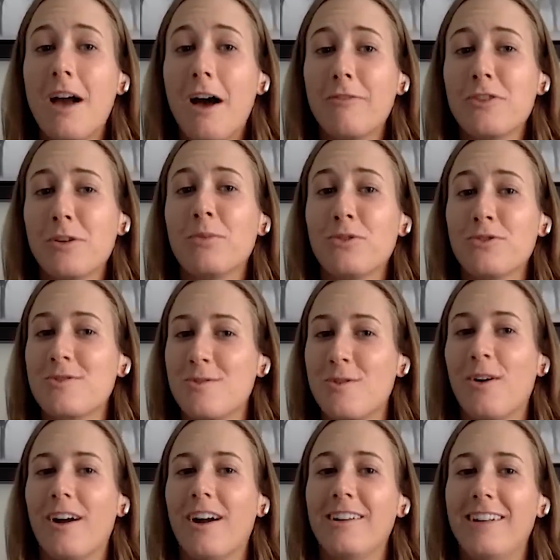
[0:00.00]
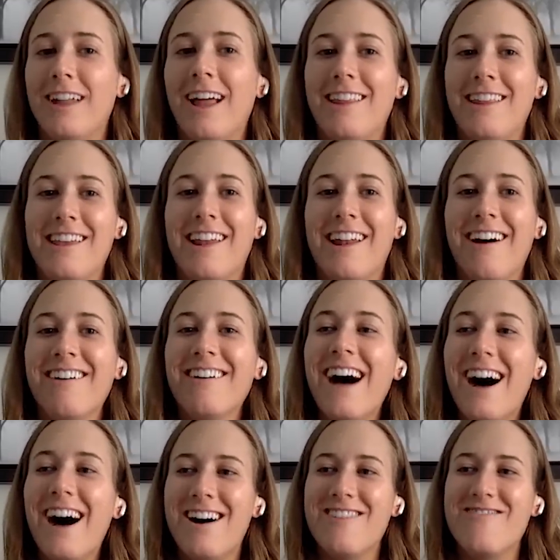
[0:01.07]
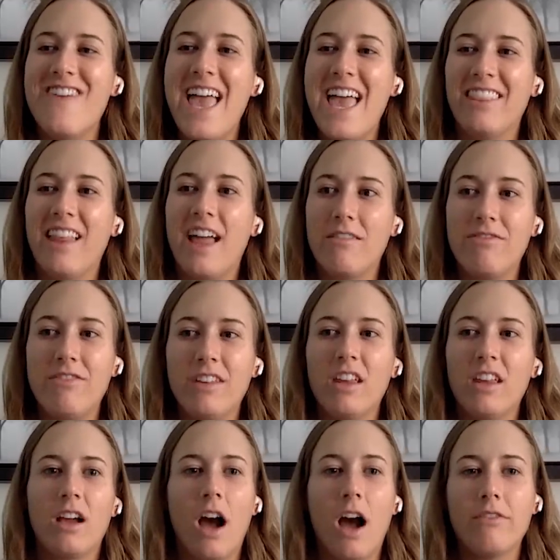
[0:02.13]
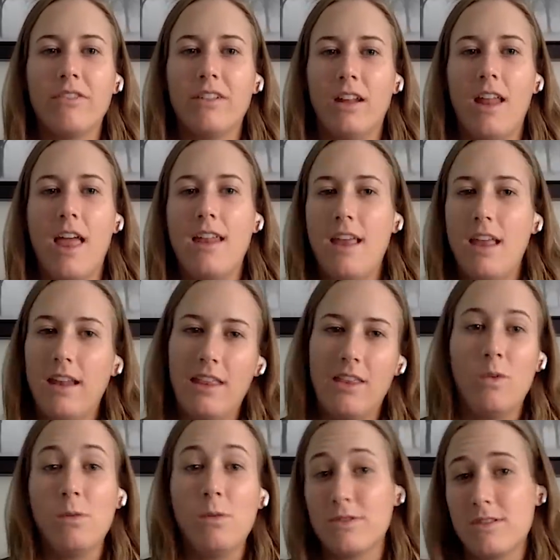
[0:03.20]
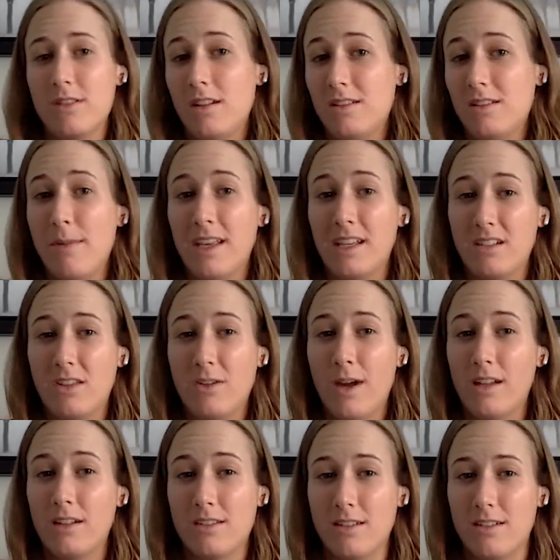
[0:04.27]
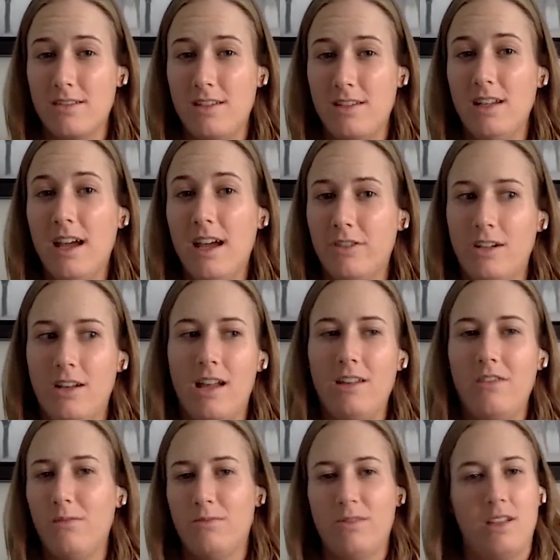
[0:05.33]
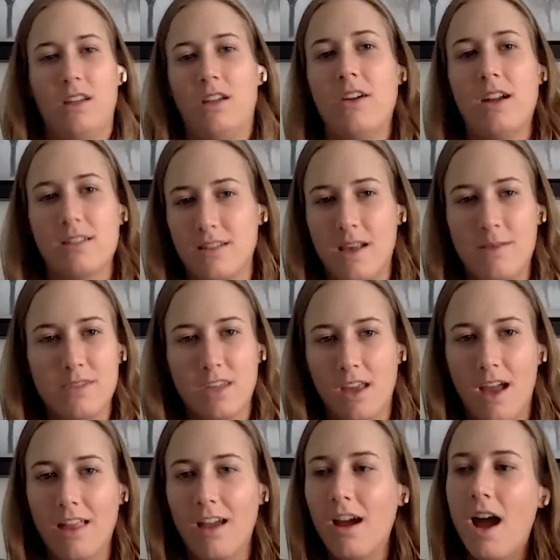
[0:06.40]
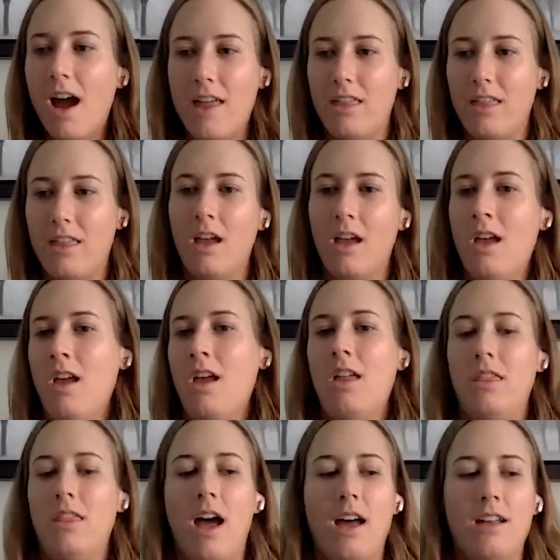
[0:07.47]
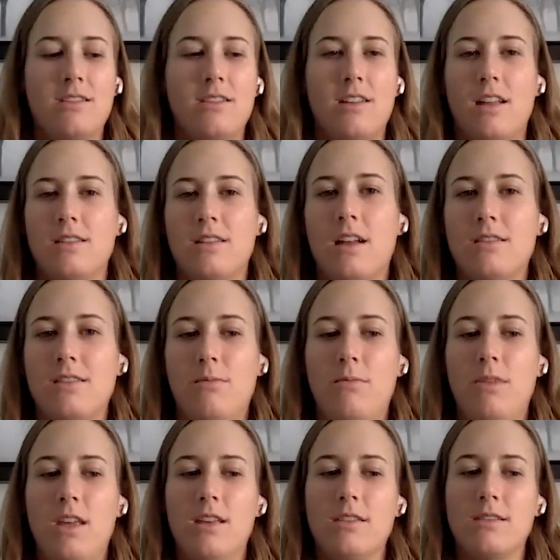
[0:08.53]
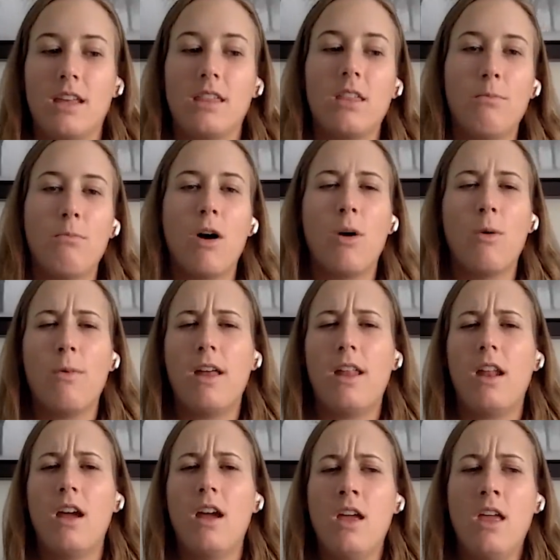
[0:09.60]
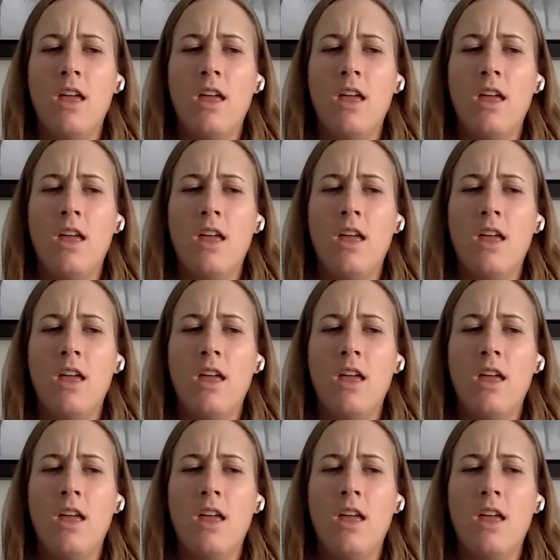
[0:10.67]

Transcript: comfortable score, not you know, um, and like feeling confident in it. And then we proceeded to make it to the round of 16 after not even playing a Grand Slam together. I think that stands out to me as like the moment